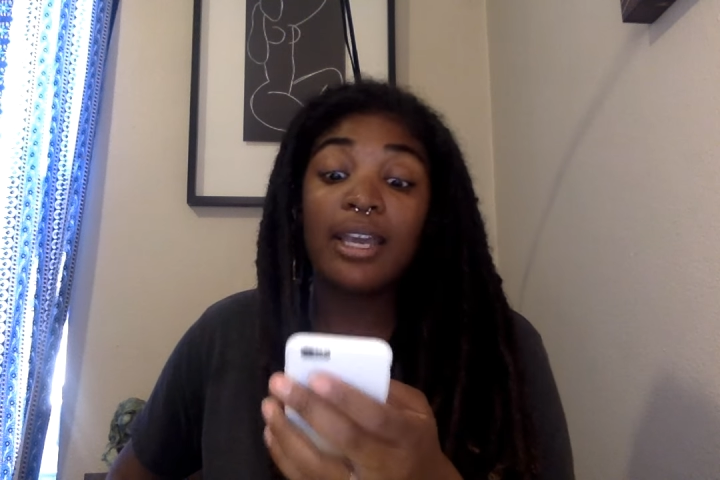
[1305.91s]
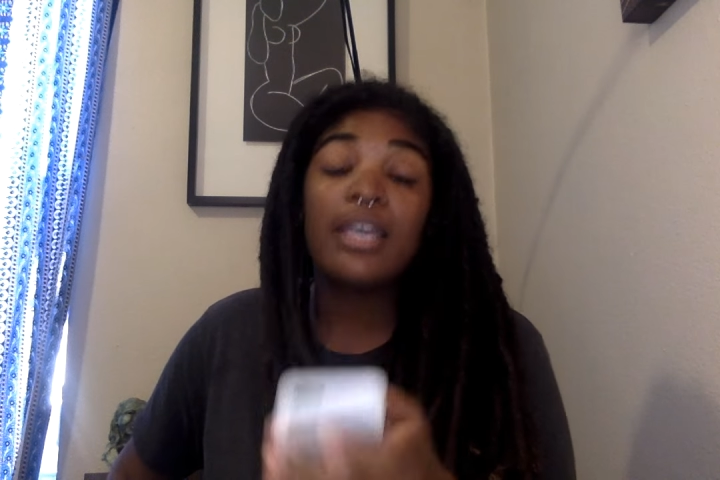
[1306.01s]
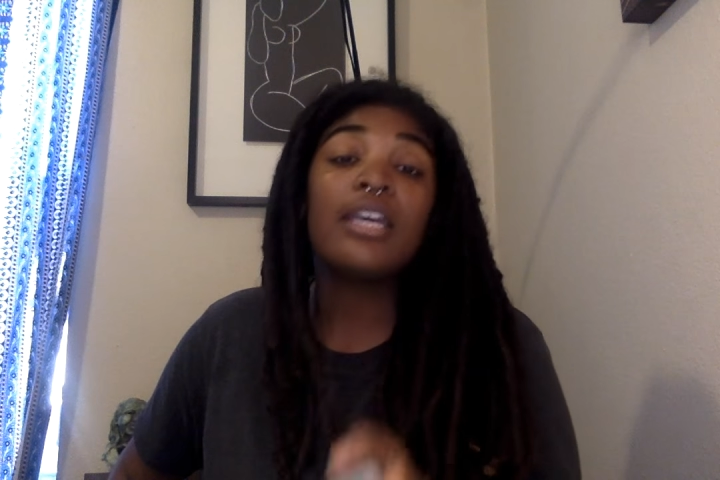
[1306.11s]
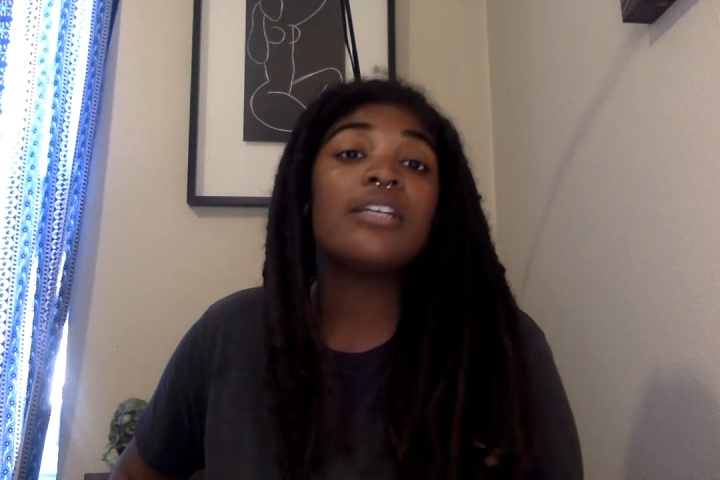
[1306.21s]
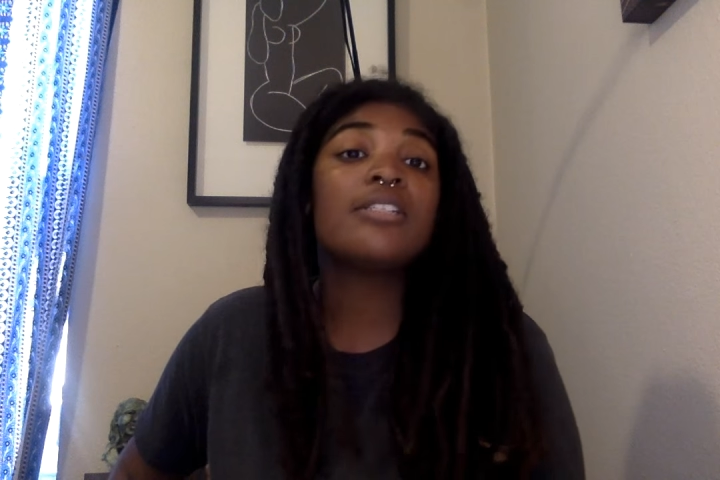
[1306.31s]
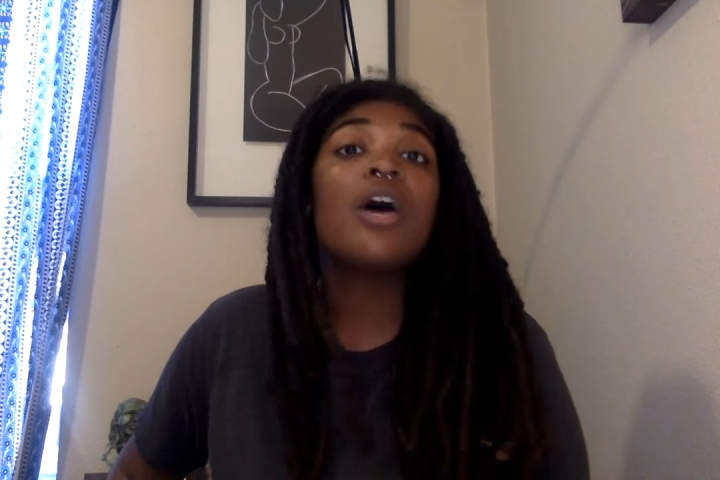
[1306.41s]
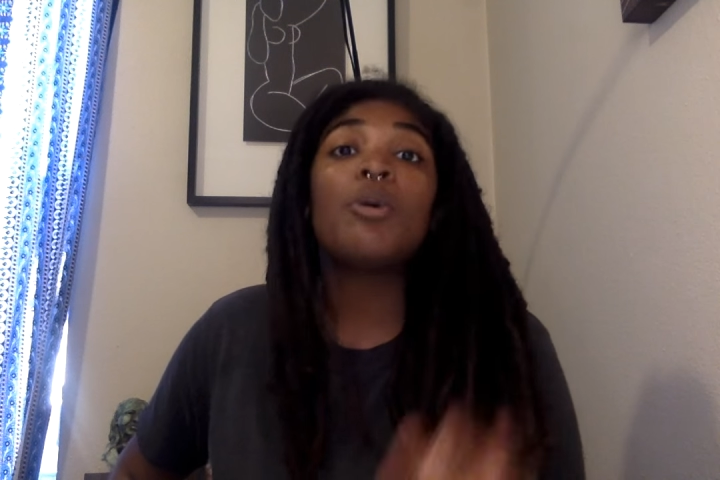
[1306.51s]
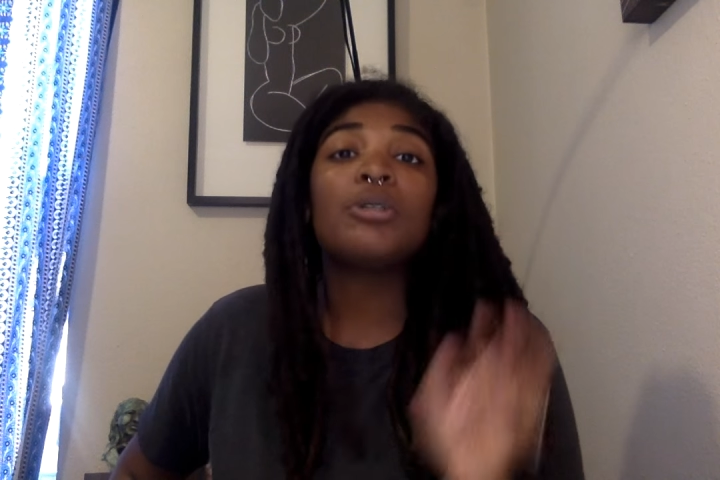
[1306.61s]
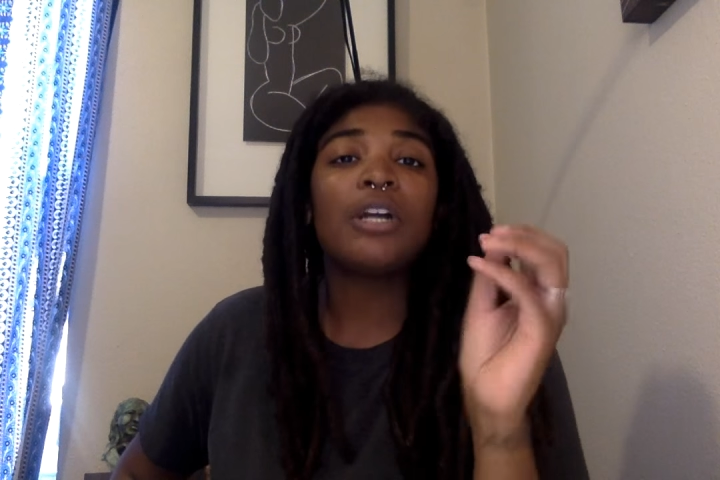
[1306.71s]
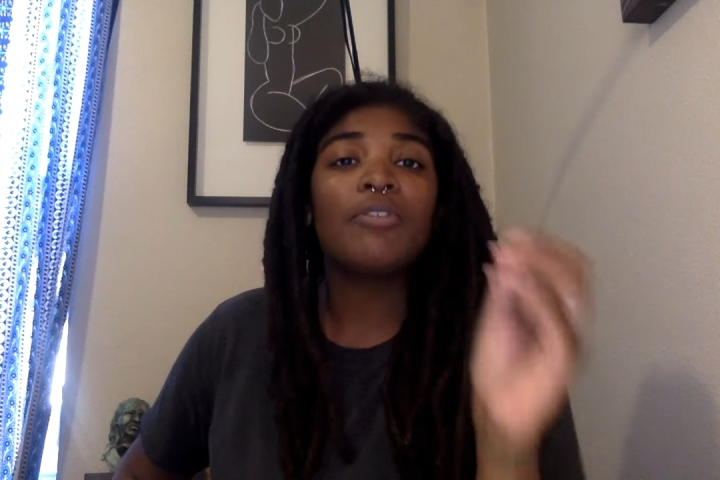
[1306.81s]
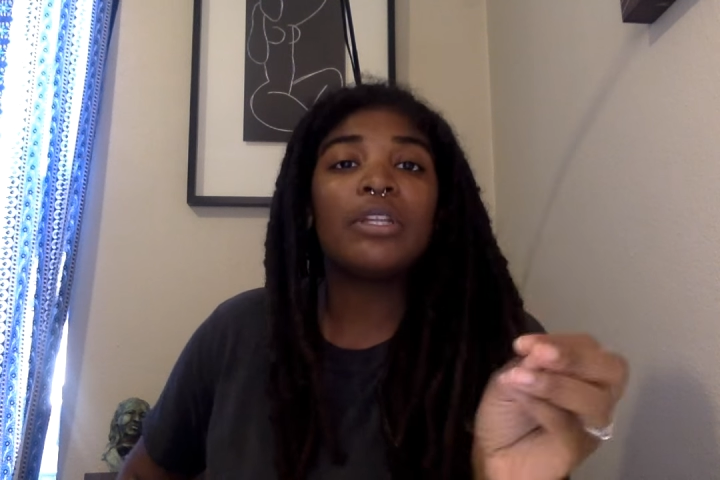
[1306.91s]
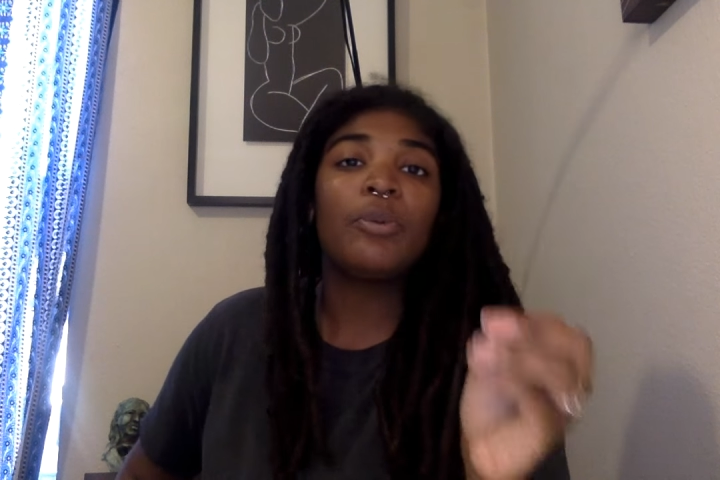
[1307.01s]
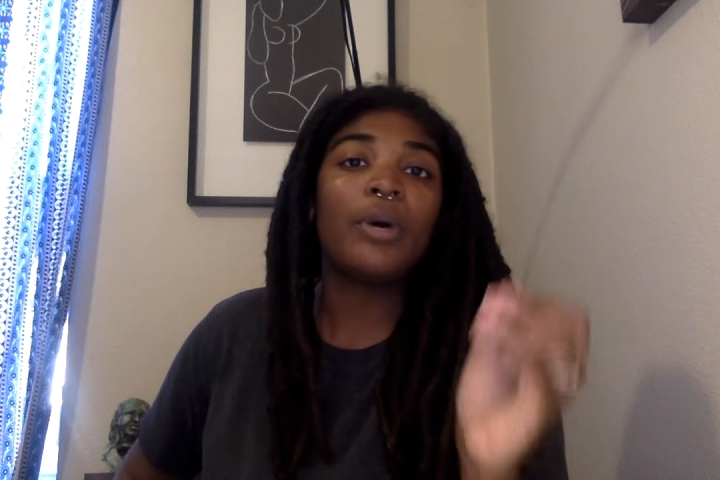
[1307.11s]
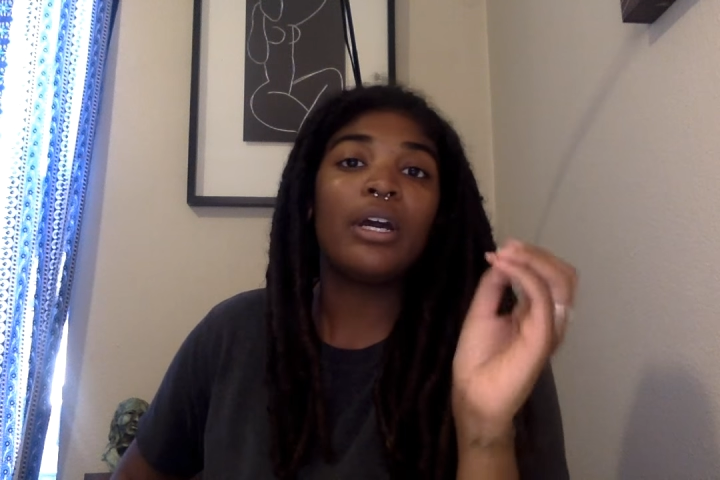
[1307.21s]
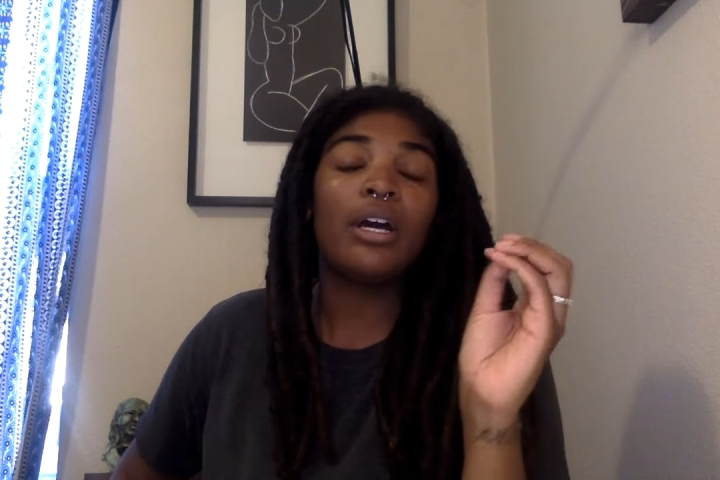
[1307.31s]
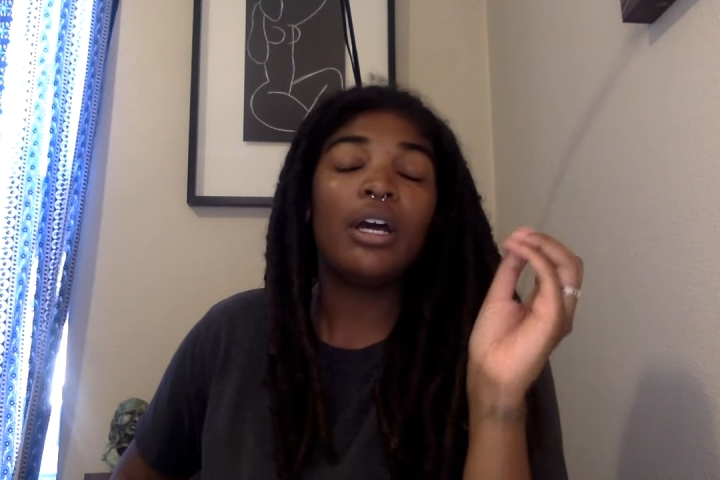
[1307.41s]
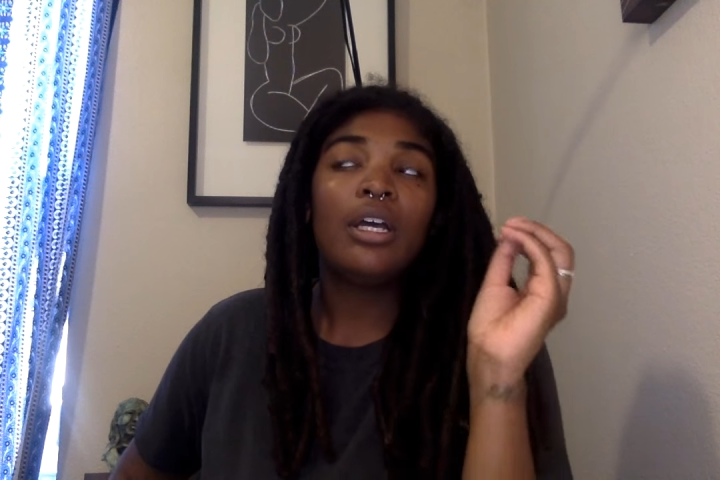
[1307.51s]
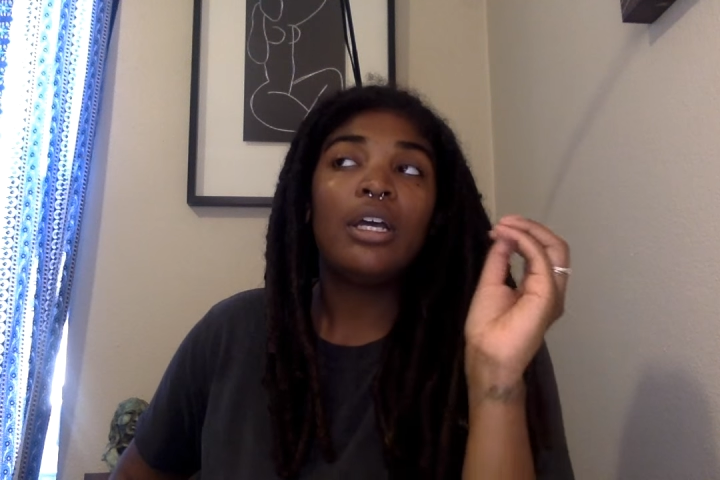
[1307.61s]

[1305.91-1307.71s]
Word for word: his, which I really want to